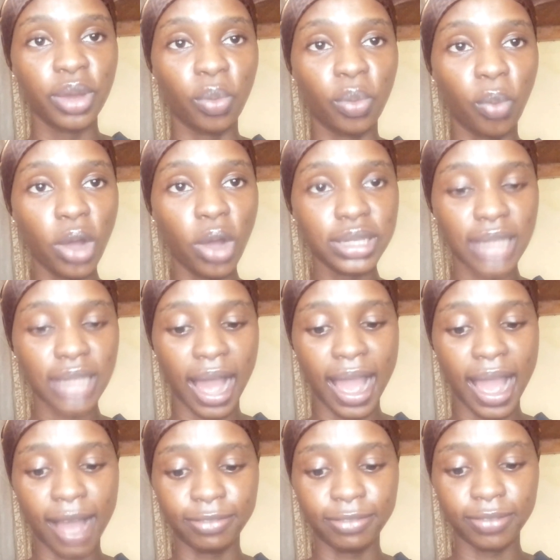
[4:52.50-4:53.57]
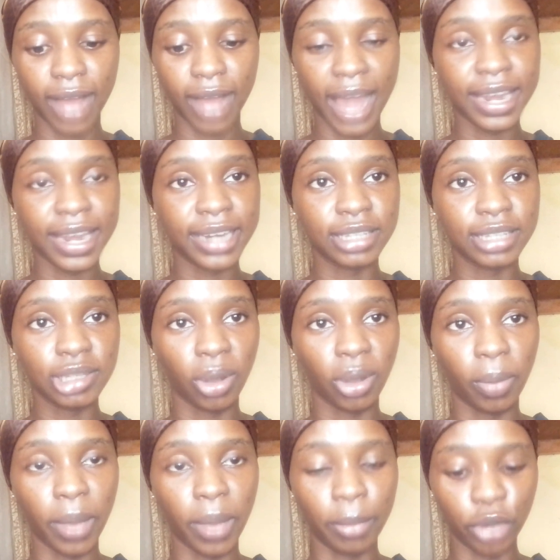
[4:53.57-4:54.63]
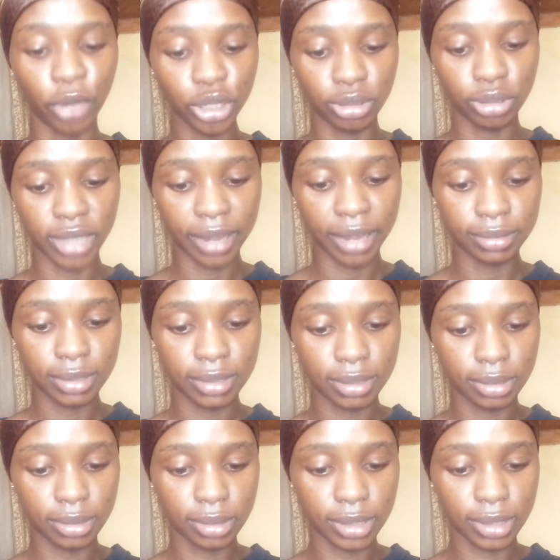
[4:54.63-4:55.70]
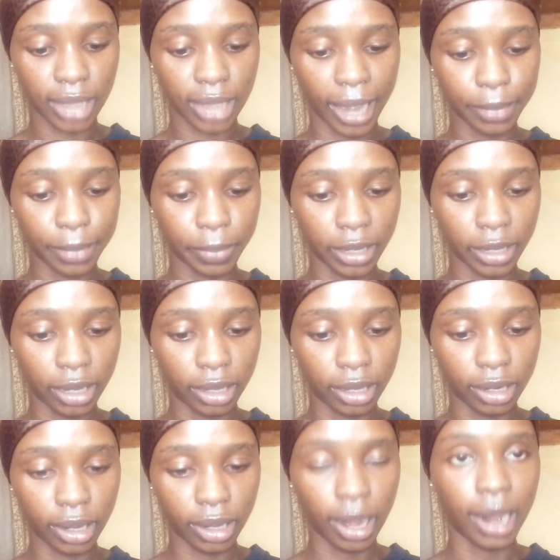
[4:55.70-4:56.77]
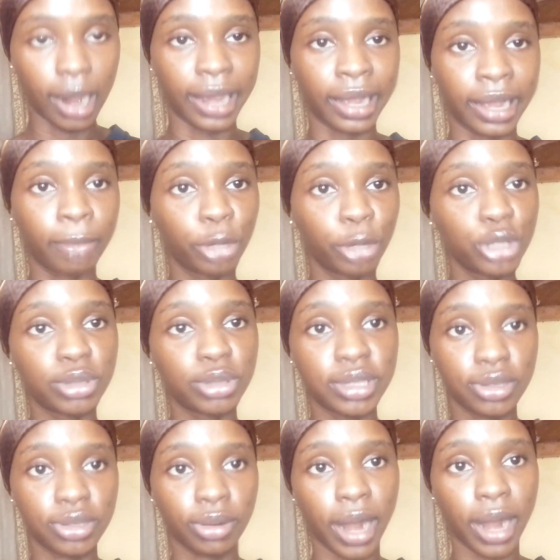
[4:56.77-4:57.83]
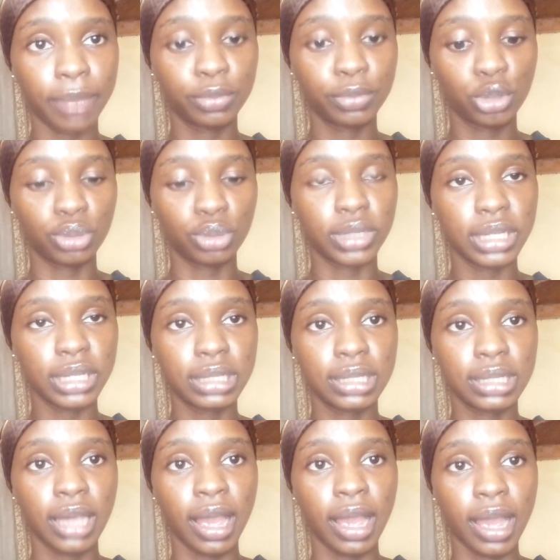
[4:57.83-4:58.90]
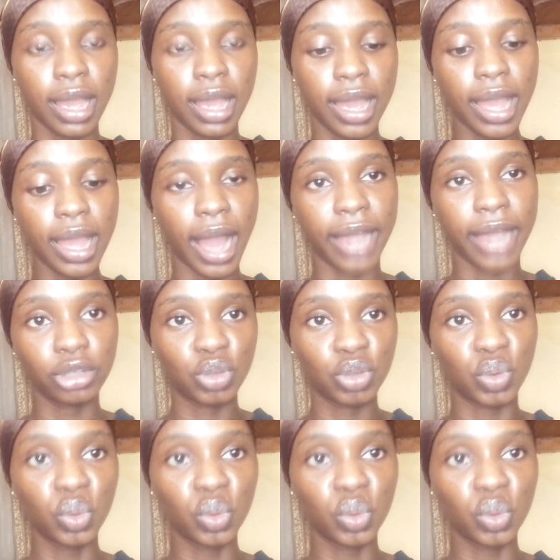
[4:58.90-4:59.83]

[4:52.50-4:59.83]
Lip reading: once I have added it up, I'm going to then type in, like I'm going to describe to this AI to